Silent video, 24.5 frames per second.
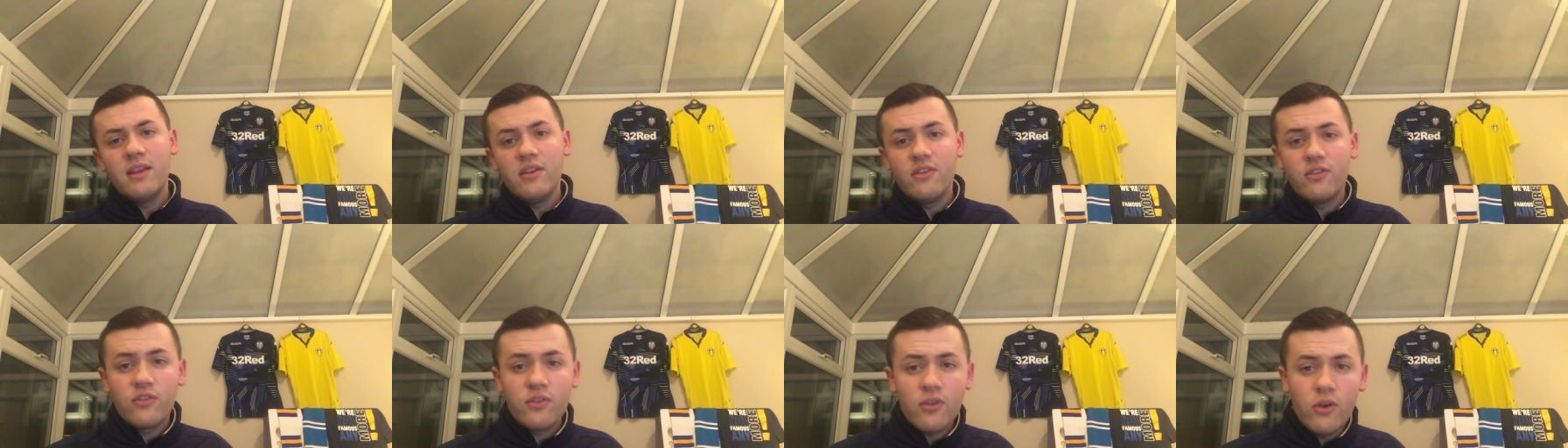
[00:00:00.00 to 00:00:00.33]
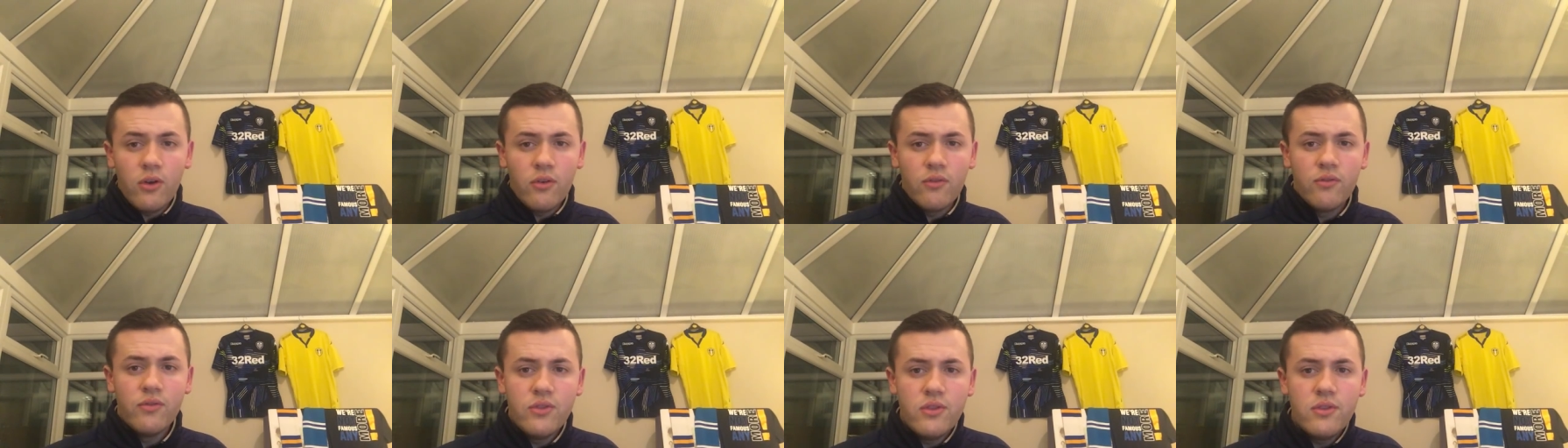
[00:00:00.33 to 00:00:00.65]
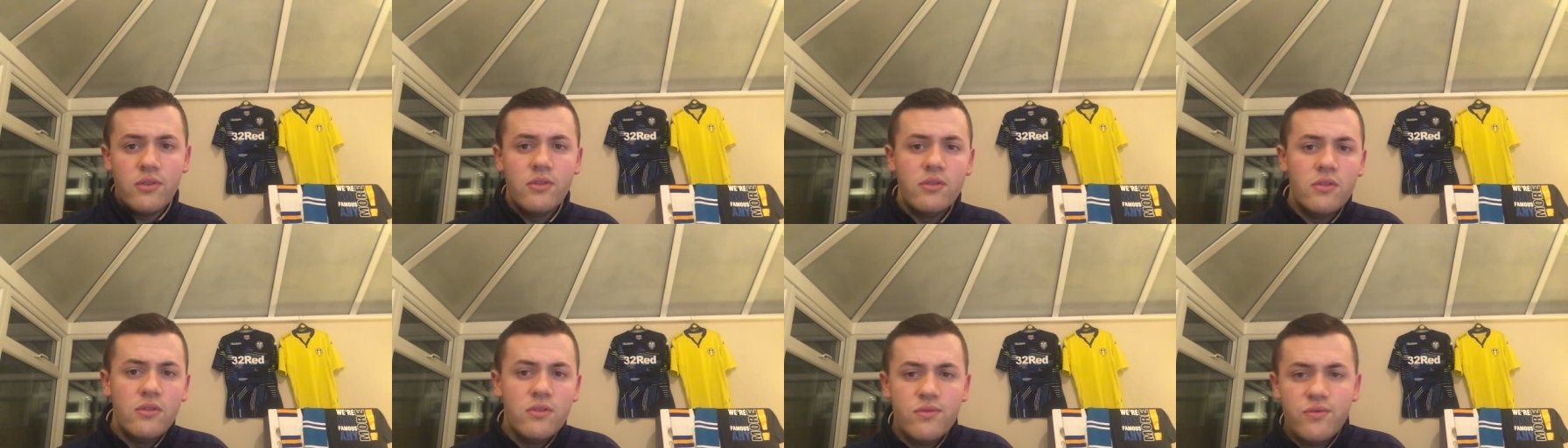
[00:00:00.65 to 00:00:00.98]
He's sort of
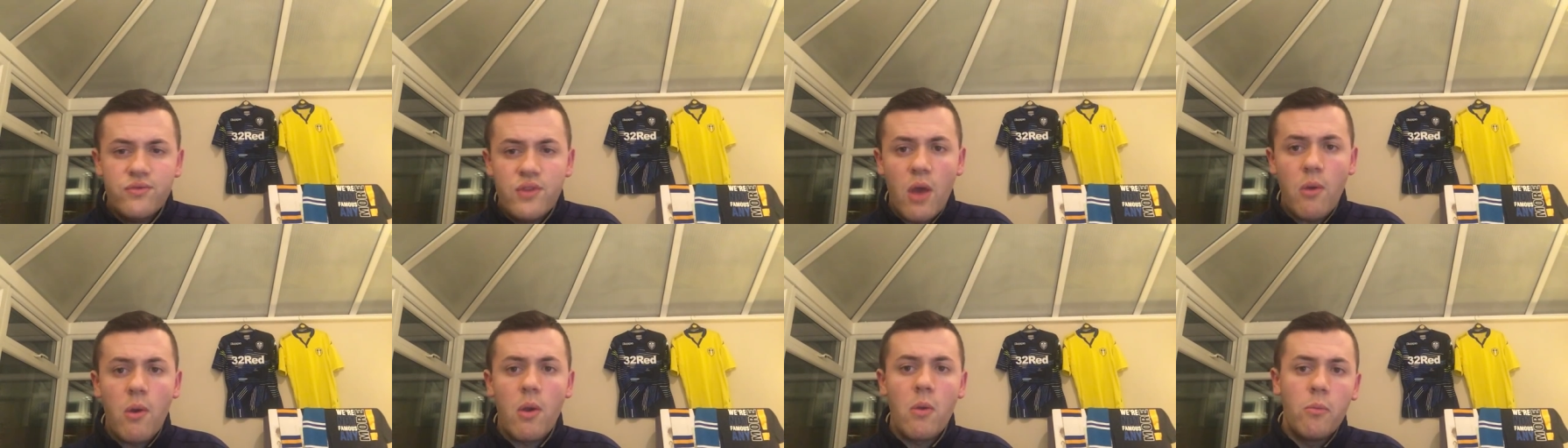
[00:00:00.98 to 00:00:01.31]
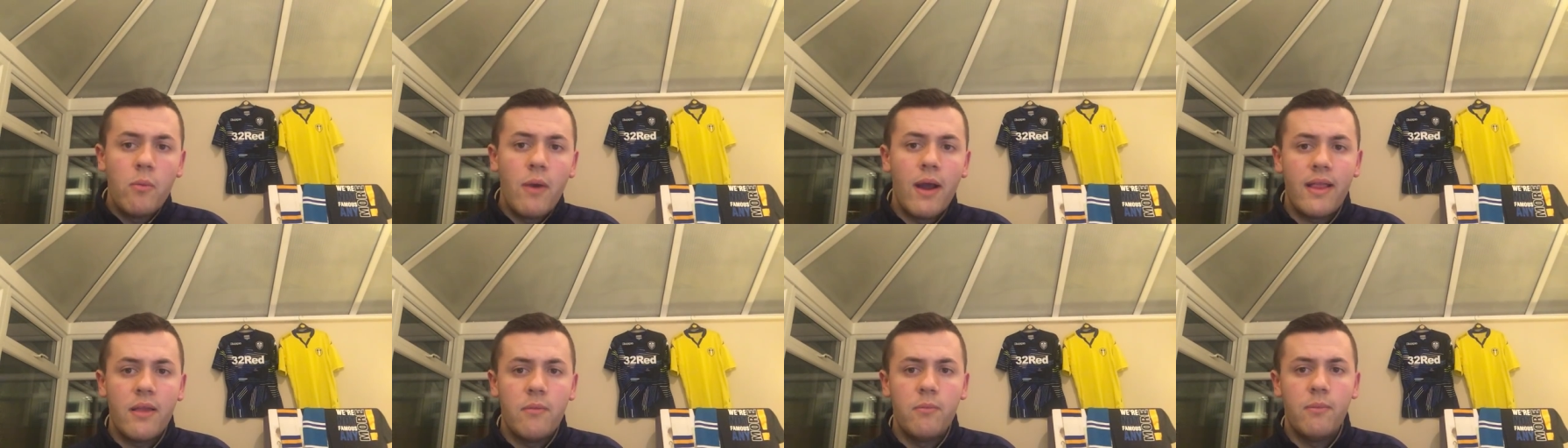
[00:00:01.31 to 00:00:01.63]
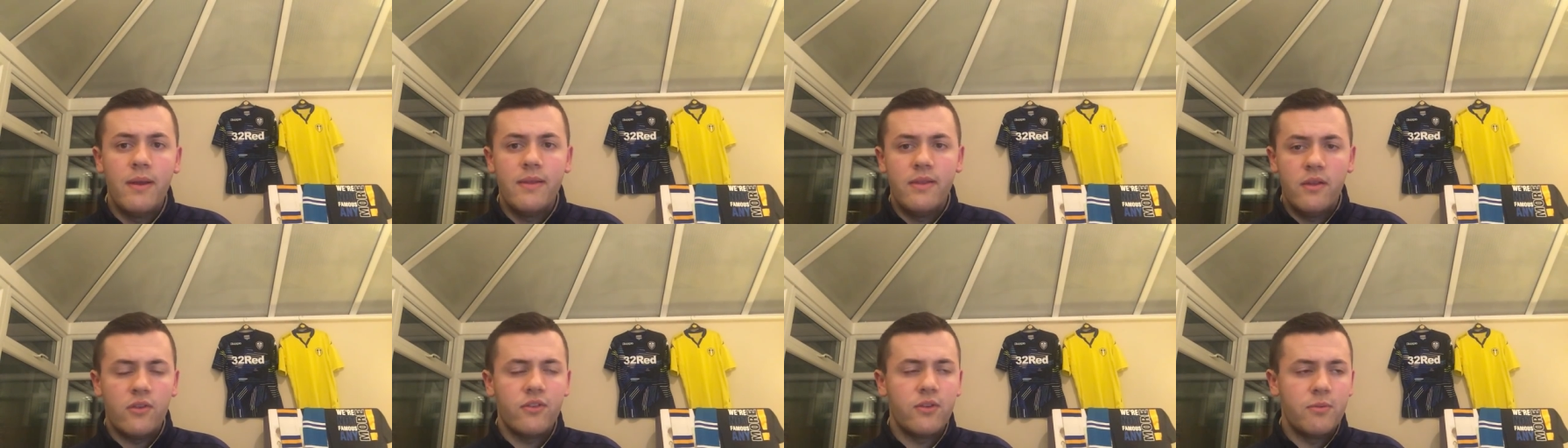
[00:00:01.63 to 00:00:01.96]
knowing when and
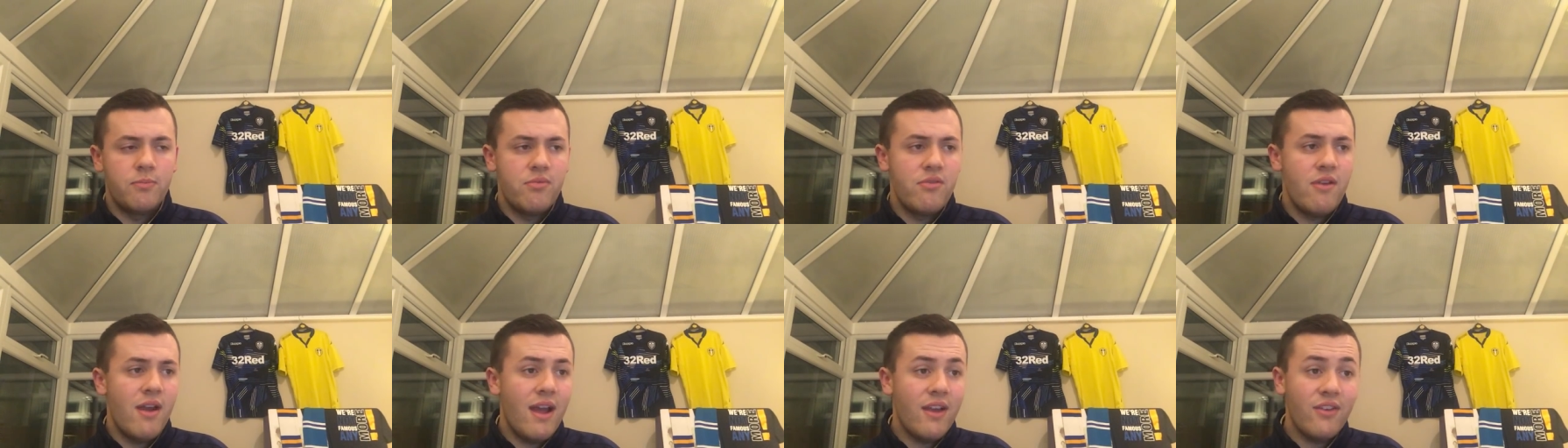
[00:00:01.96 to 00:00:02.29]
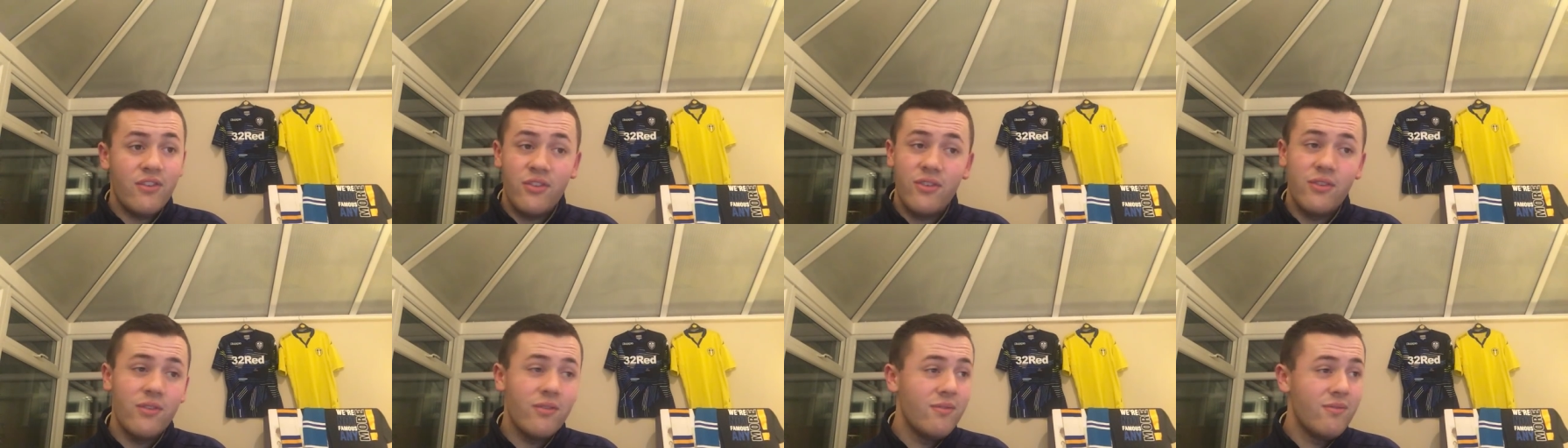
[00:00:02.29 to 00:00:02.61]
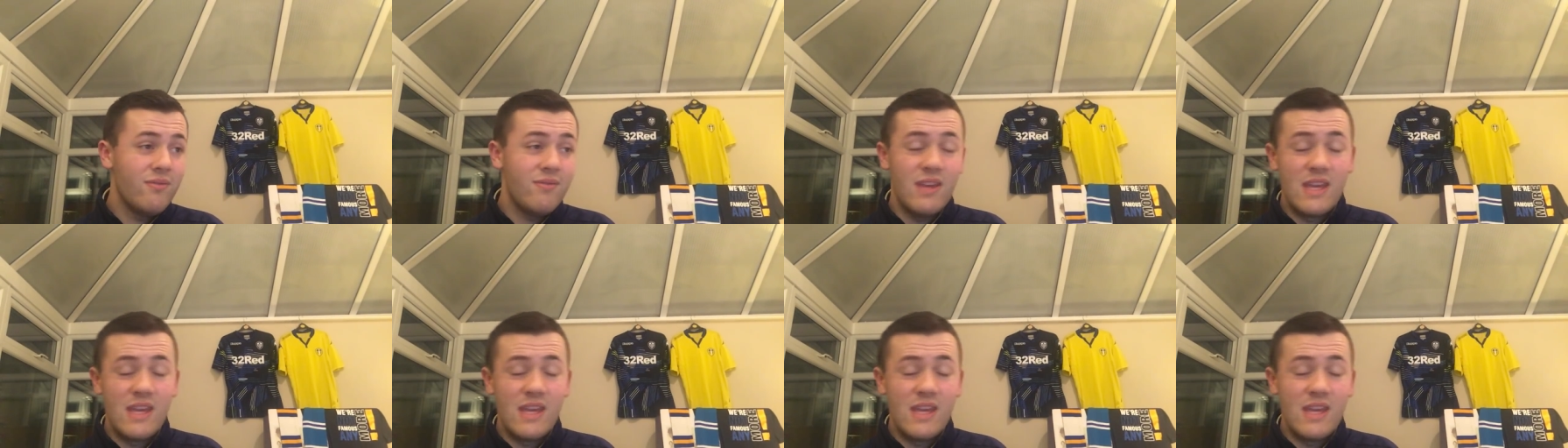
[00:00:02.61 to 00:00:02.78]
when not to press.